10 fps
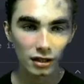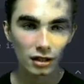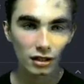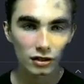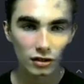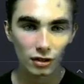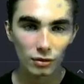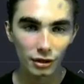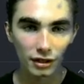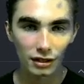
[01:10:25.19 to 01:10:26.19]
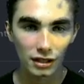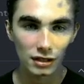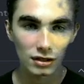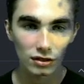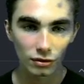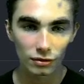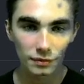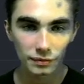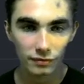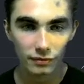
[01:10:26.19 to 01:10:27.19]
So we're going to need to
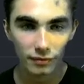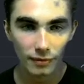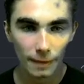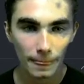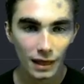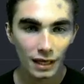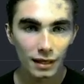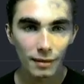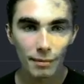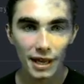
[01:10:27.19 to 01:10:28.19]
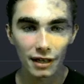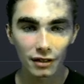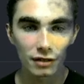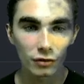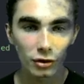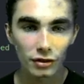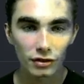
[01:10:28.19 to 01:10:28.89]
pay our invoice.